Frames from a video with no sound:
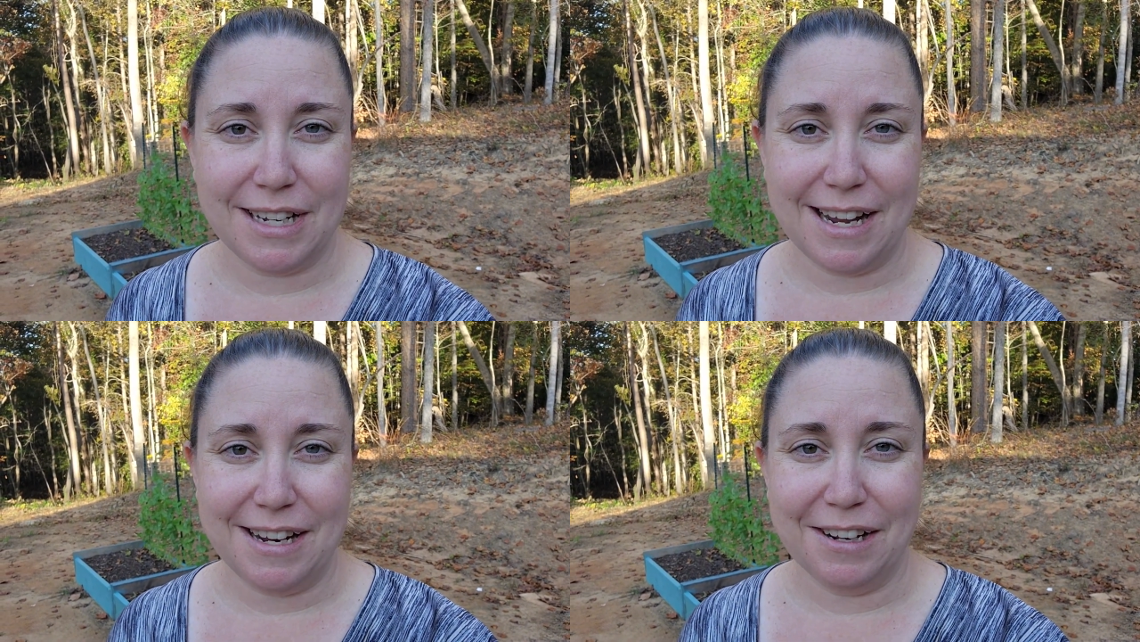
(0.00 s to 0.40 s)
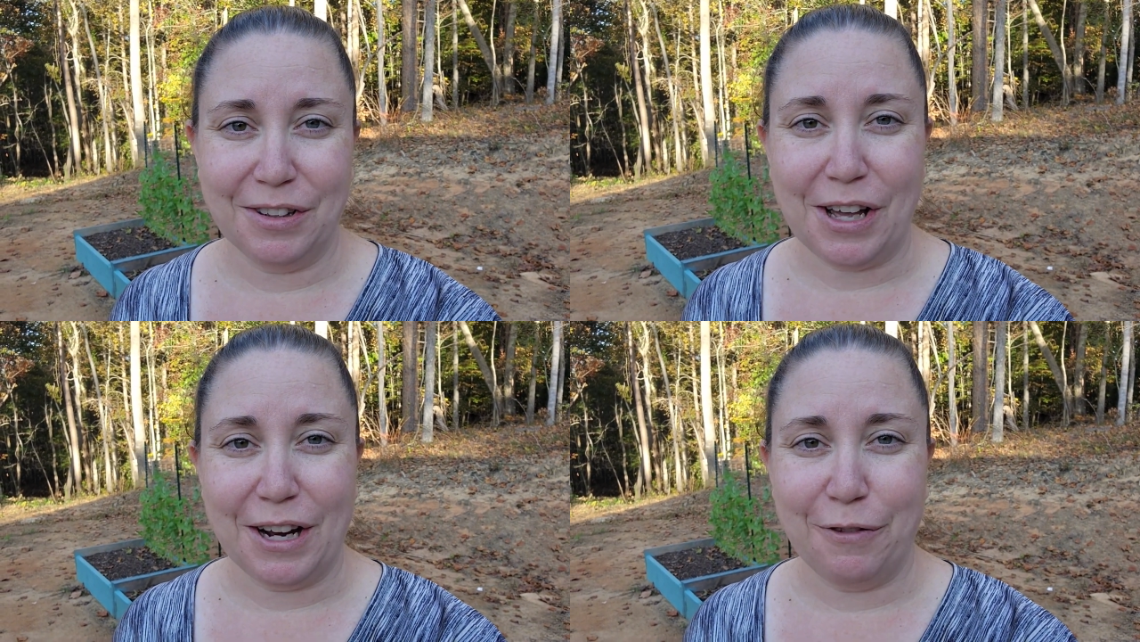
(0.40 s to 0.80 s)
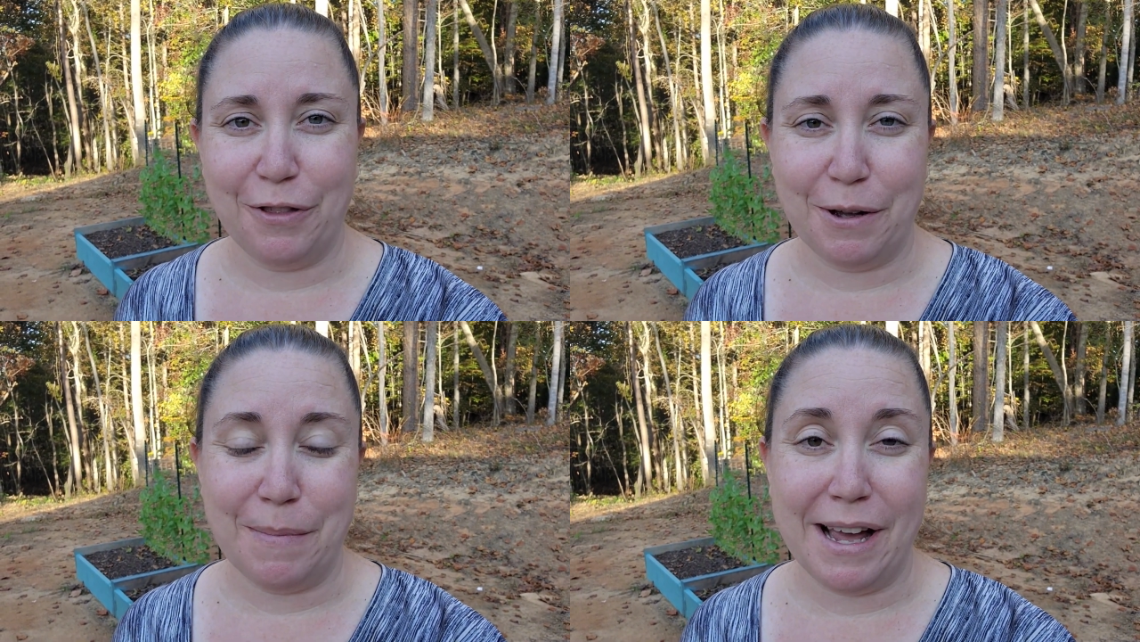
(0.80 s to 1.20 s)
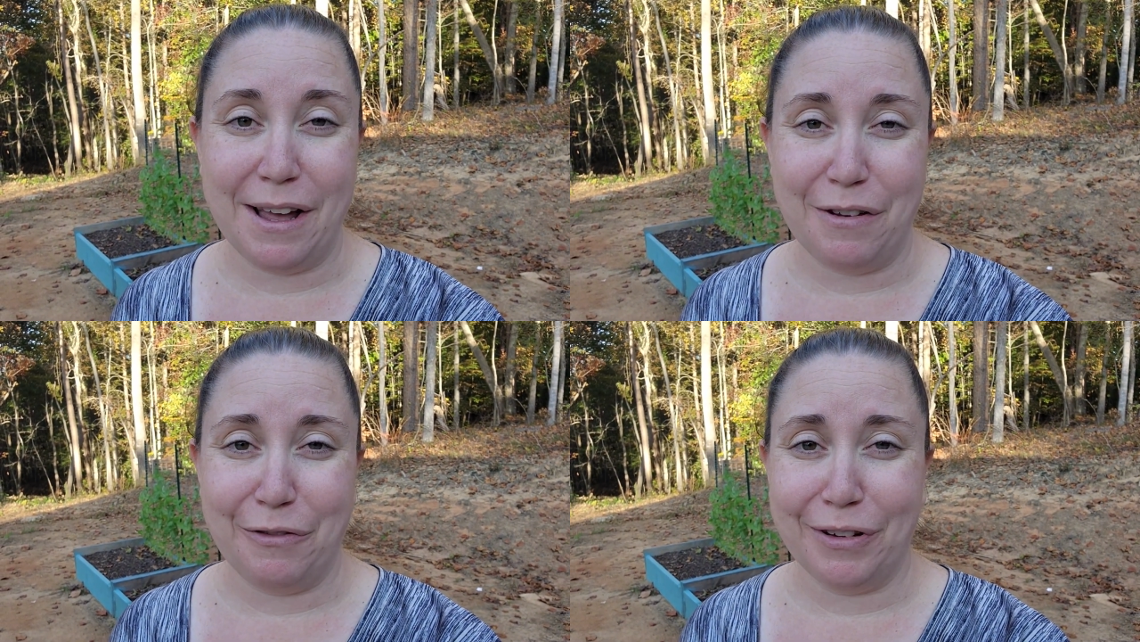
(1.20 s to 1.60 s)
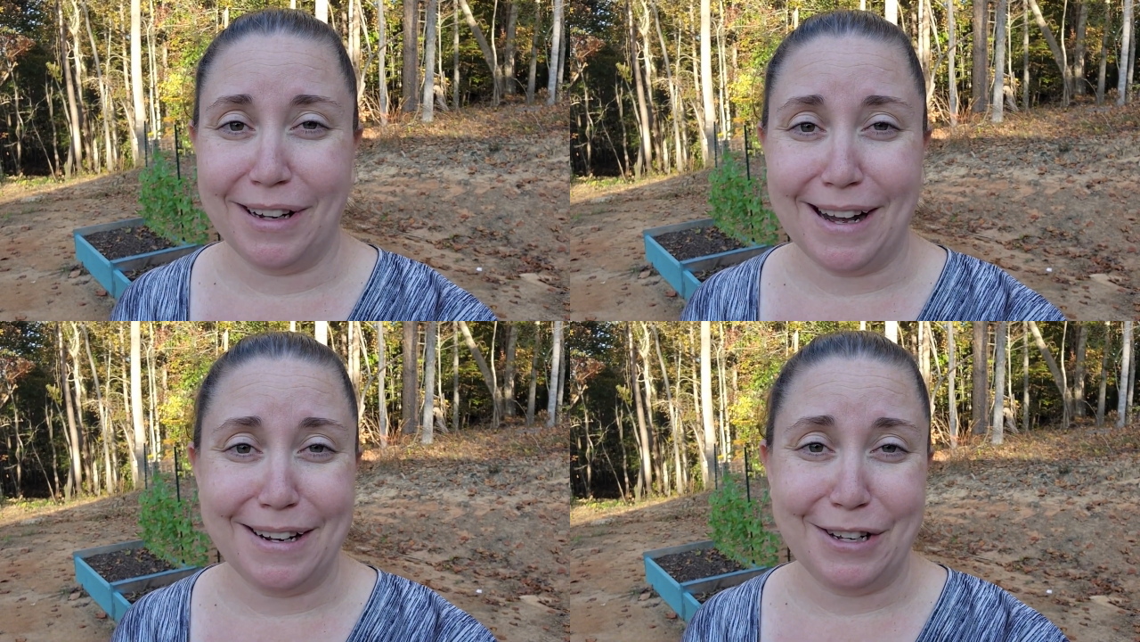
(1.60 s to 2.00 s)
and a lot of them have
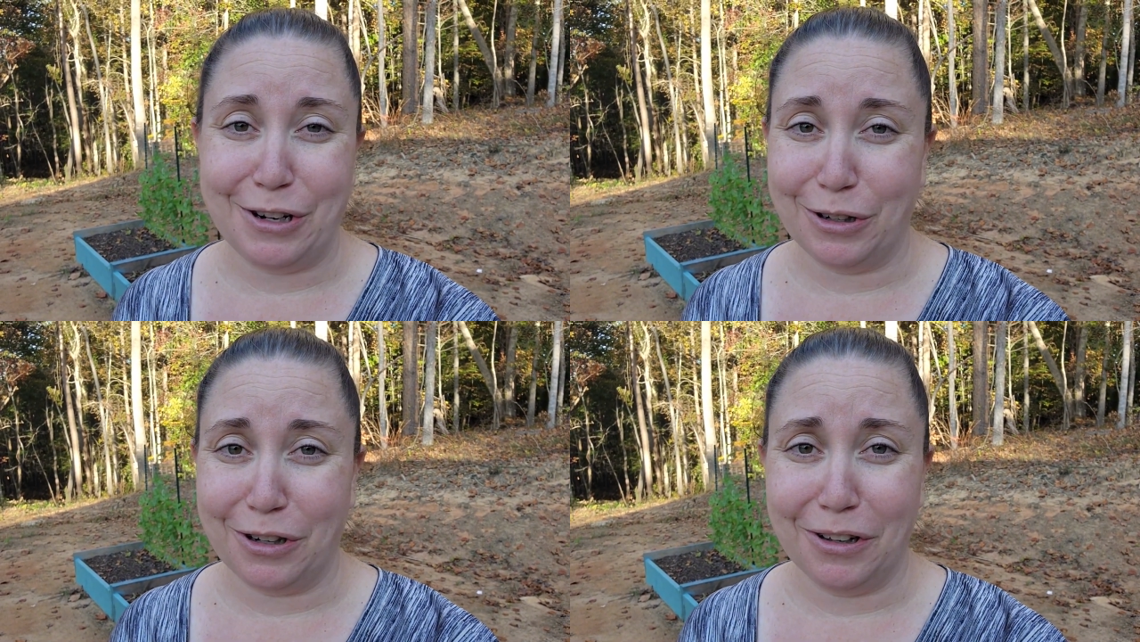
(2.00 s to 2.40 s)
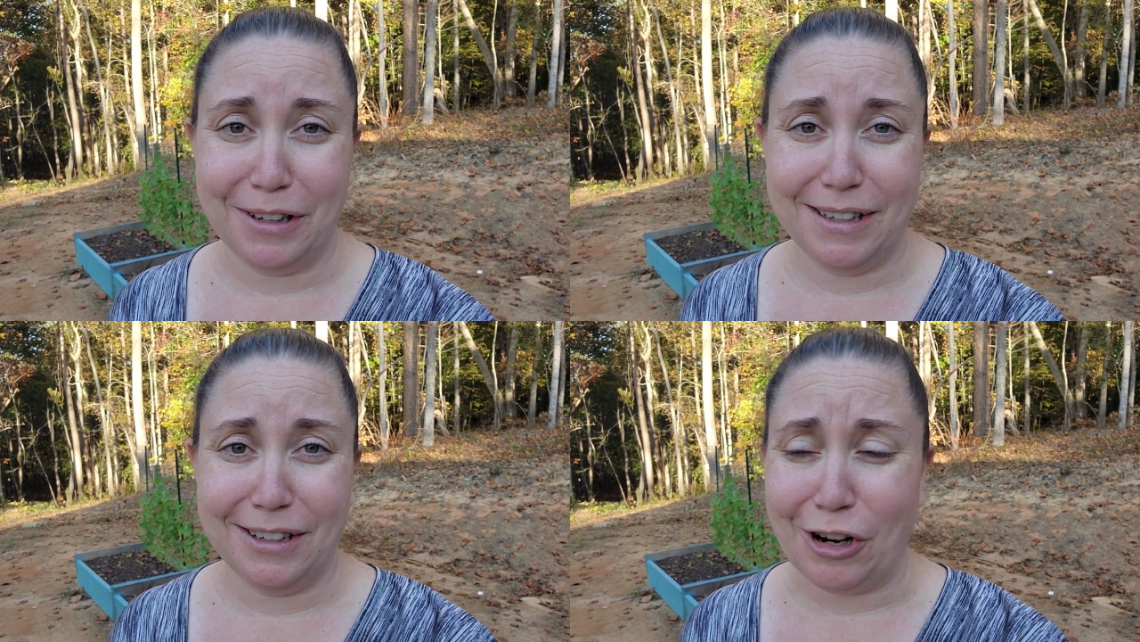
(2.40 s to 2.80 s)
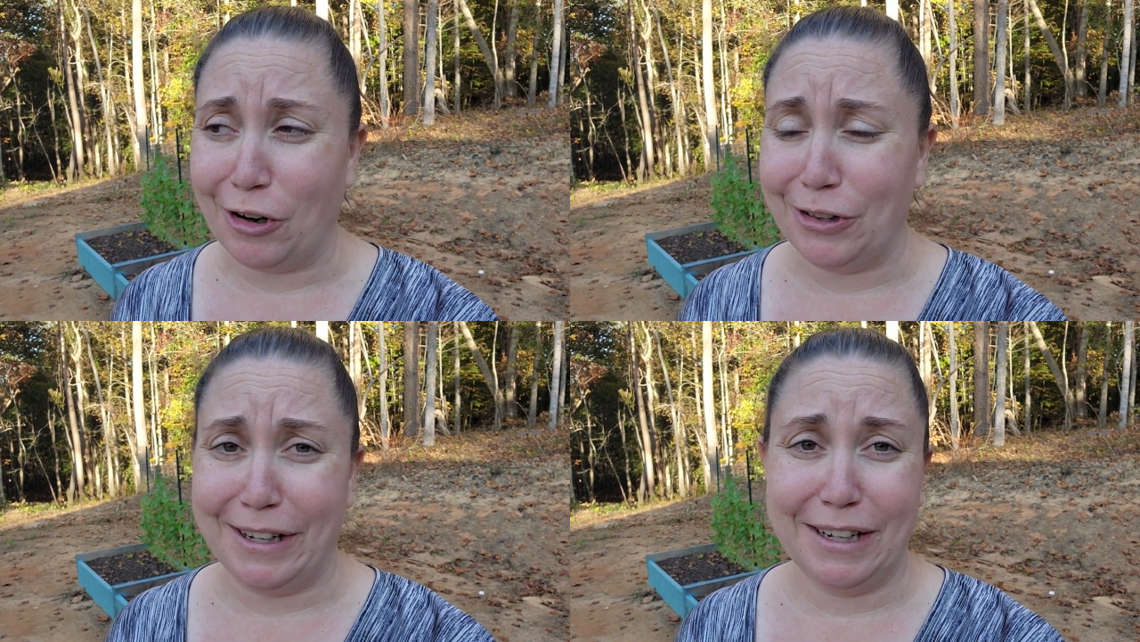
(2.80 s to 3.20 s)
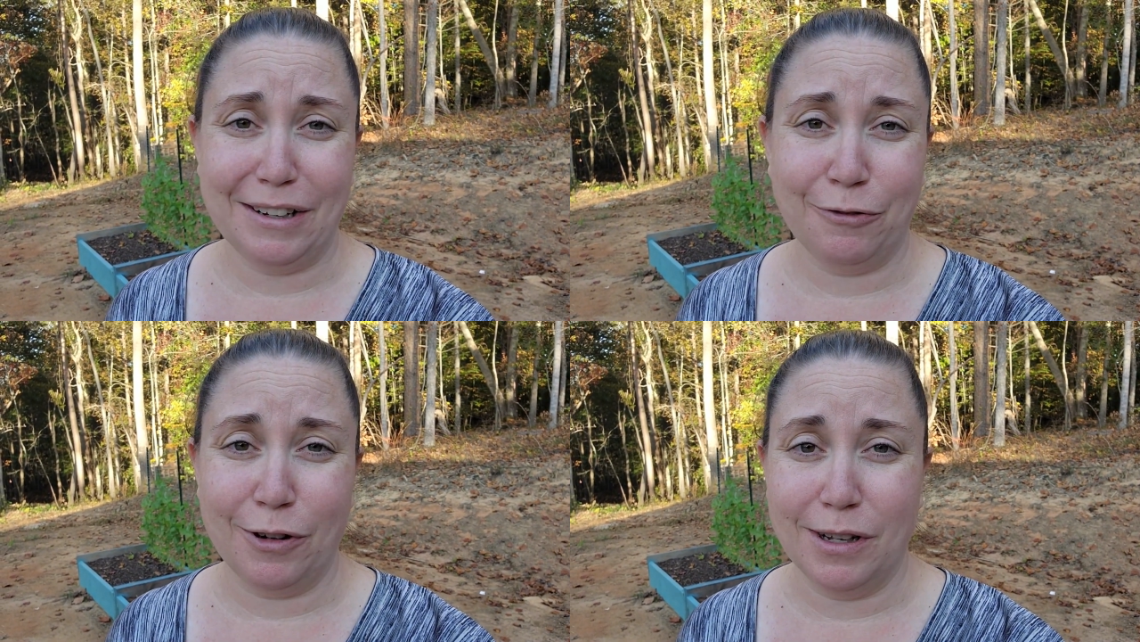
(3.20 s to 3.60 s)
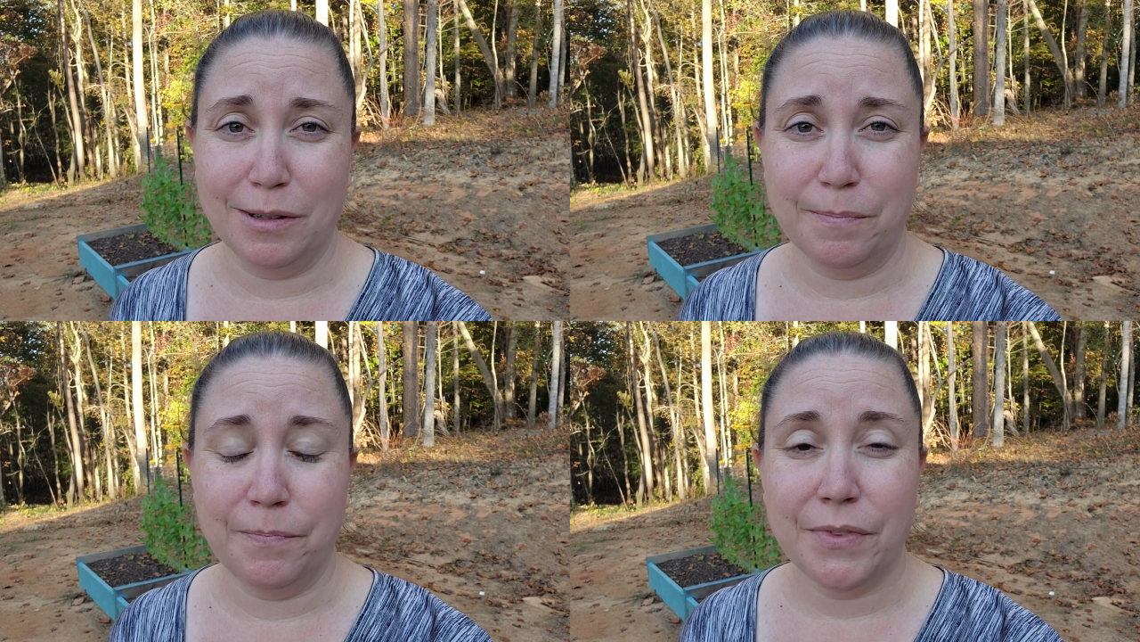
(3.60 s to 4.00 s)
gotten their garlic
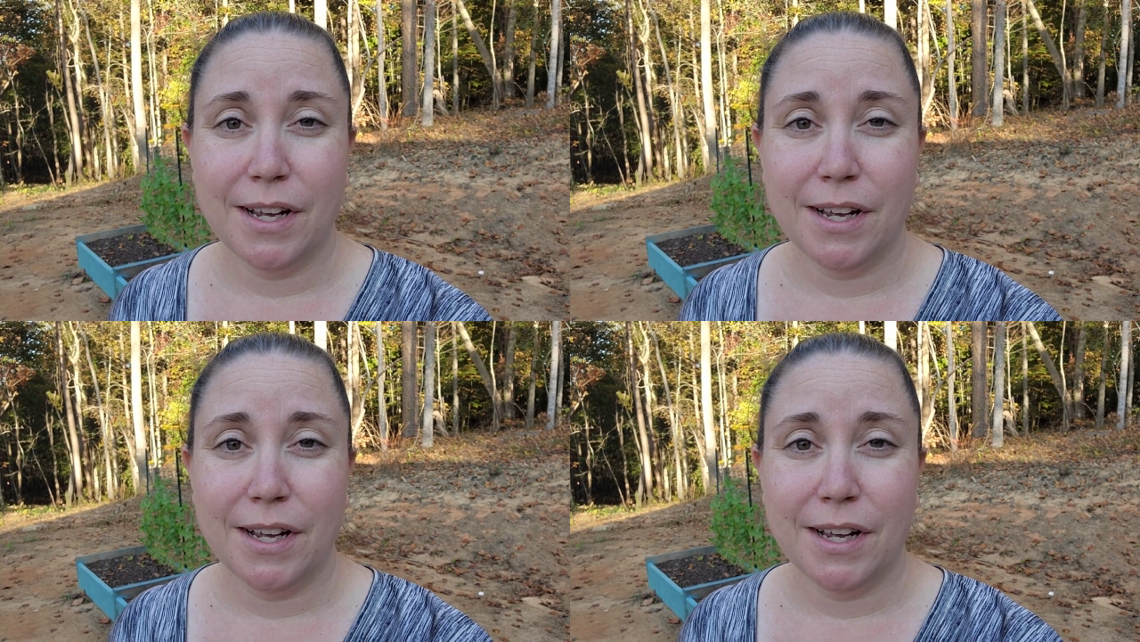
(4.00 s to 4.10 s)
from